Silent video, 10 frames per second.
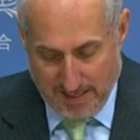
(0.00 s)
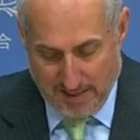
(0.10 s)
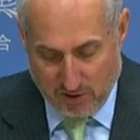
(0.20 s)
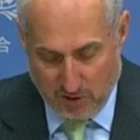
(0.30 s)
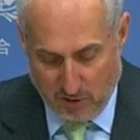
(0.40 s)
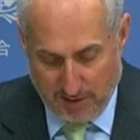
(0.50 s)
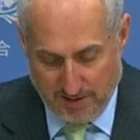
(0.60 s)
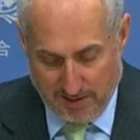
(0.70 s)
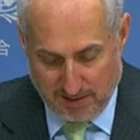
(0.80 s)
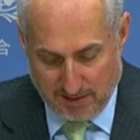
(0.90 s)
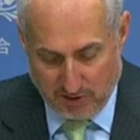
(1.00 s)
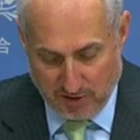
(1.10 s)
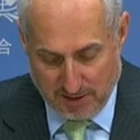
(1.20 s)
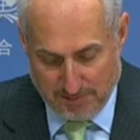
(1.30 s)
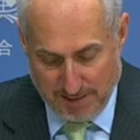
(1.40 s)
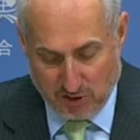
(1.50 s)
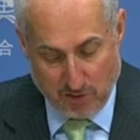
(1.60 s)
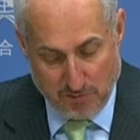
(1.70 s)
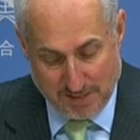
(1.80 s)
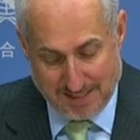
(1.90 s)
He asserted that such
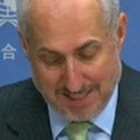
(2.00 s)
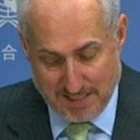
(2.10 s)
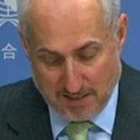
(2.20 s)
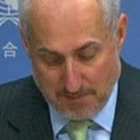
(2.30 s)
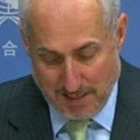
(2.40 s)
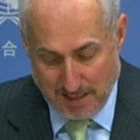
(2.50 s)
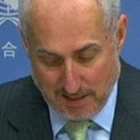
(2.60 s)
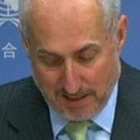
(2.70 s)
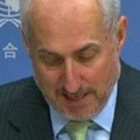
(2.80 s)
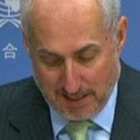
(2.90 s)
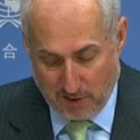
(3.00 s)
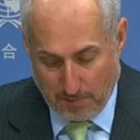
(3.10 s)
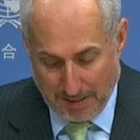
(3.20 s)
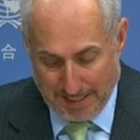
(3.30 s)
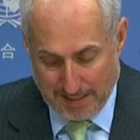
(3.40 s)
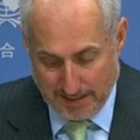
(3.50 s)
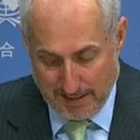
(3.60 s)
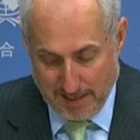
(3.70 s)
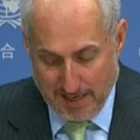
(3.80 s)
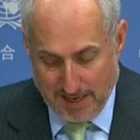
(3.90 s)
expansion must cease immediately and completely,